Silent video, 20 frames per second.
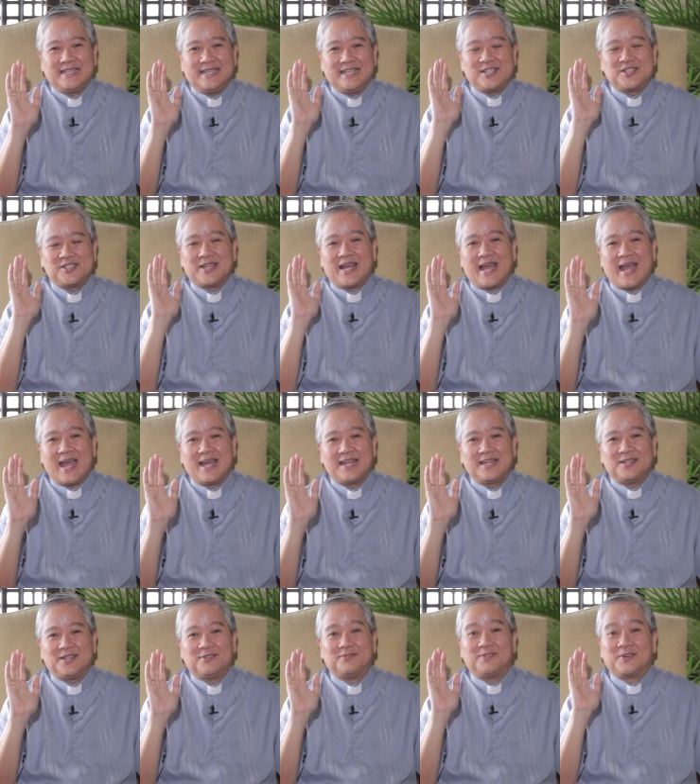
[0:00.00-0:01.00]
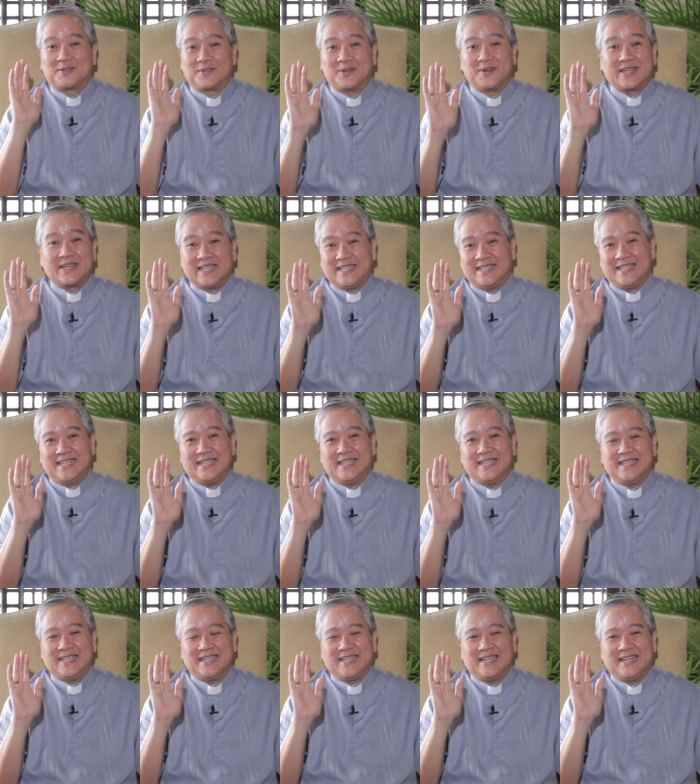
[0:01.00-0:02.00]
is the hand of authority,
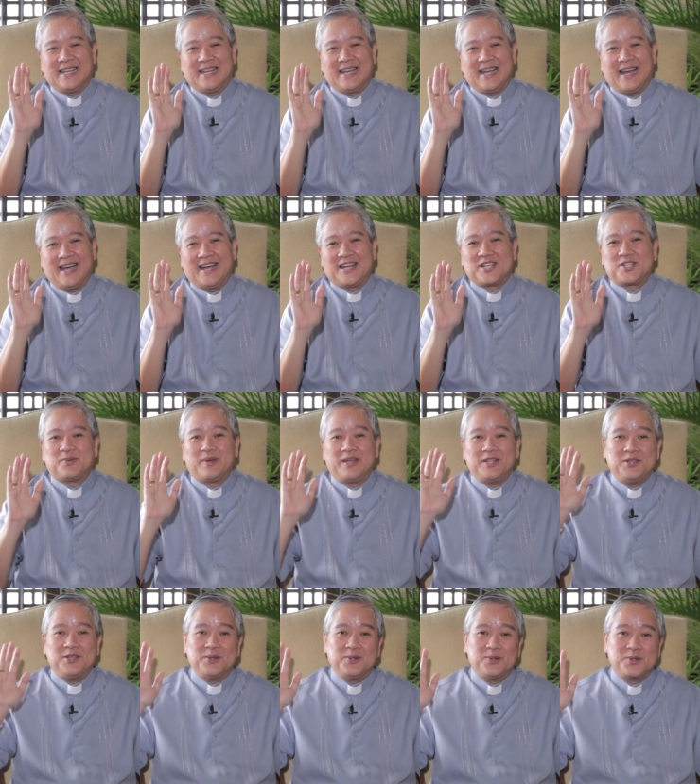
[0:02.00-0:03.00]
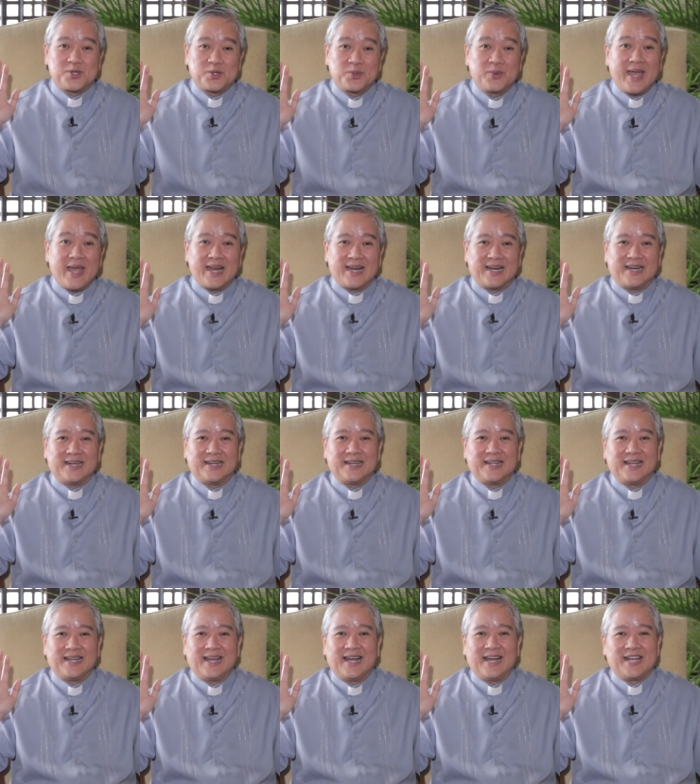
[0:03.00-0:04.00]
as when you swear,
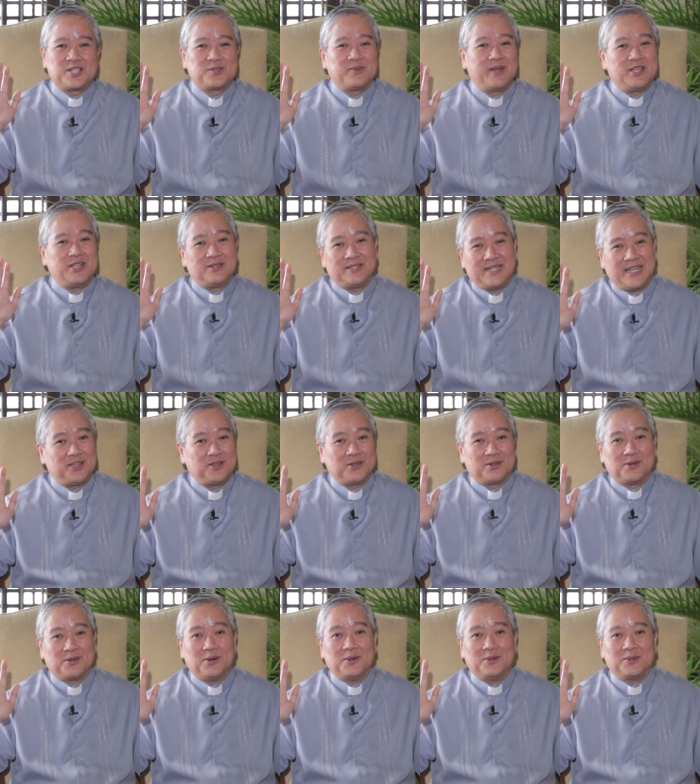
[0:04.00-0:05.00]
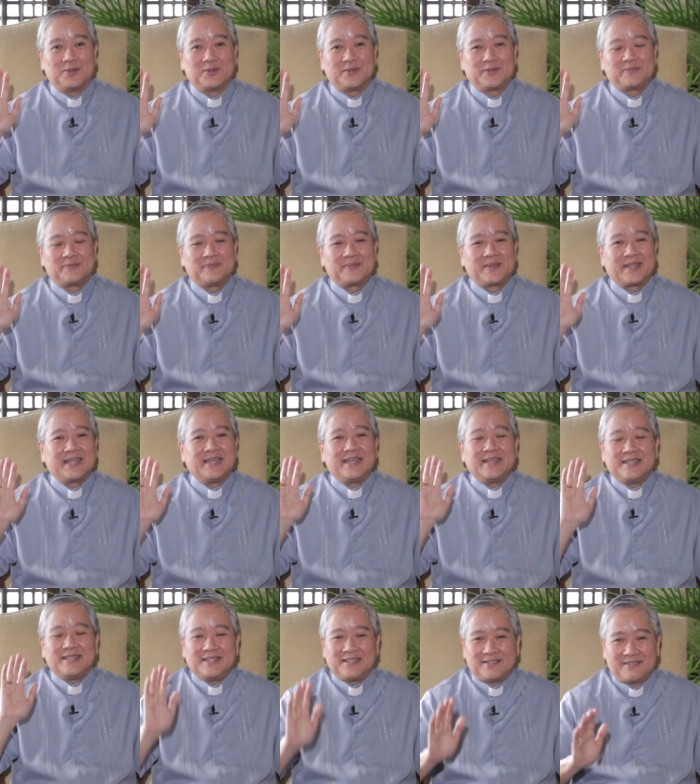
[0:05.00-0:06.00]
as when you take your oath.
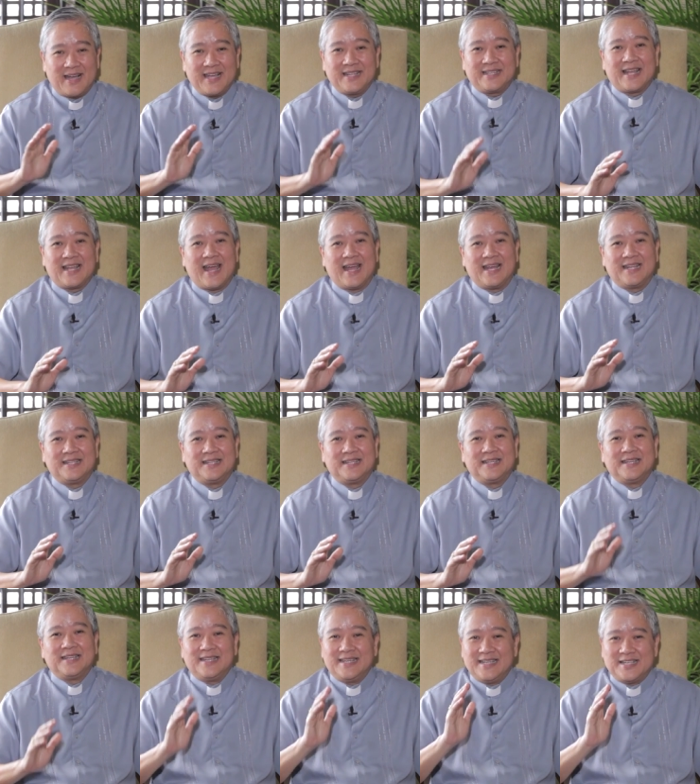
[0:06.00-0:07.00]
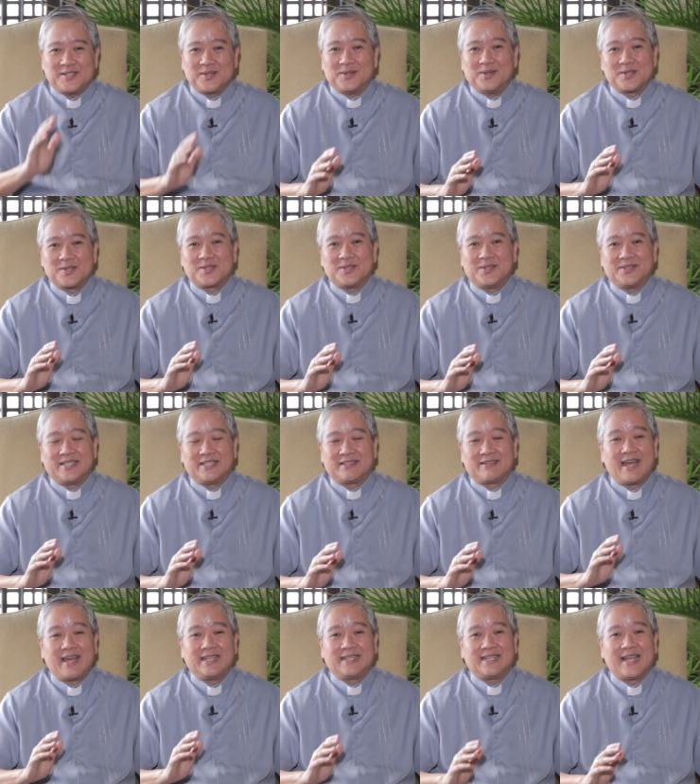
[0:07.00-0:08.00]
The right hand is also the
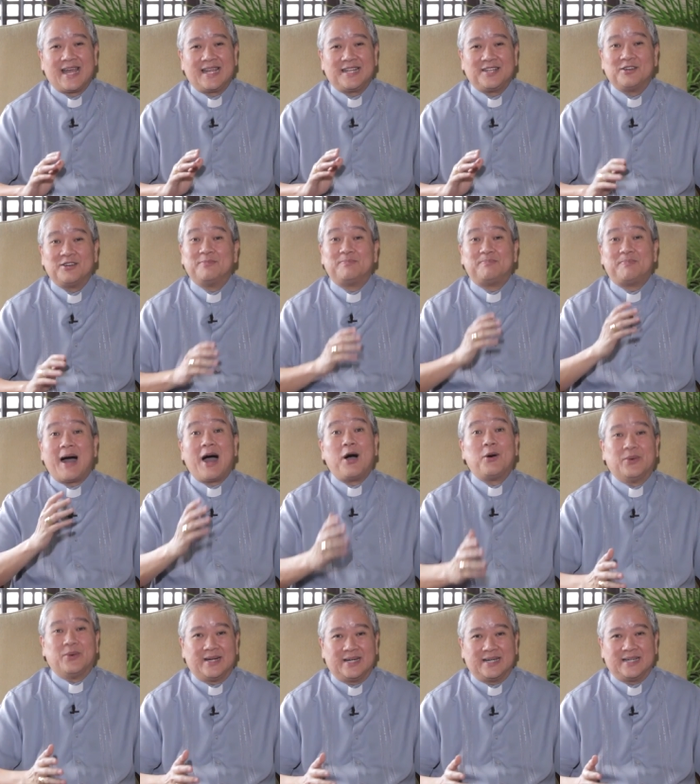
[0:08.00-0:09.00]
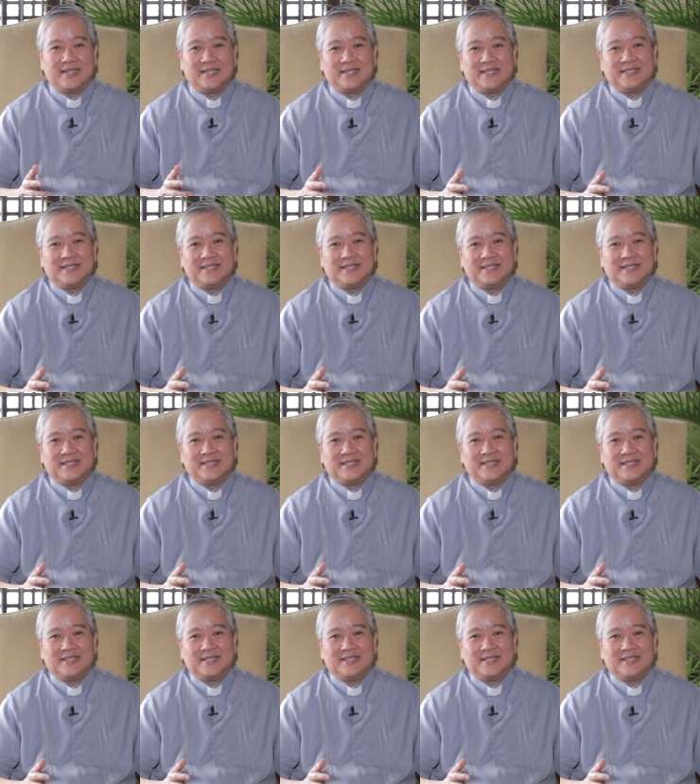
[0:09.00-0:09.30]
right hand of power.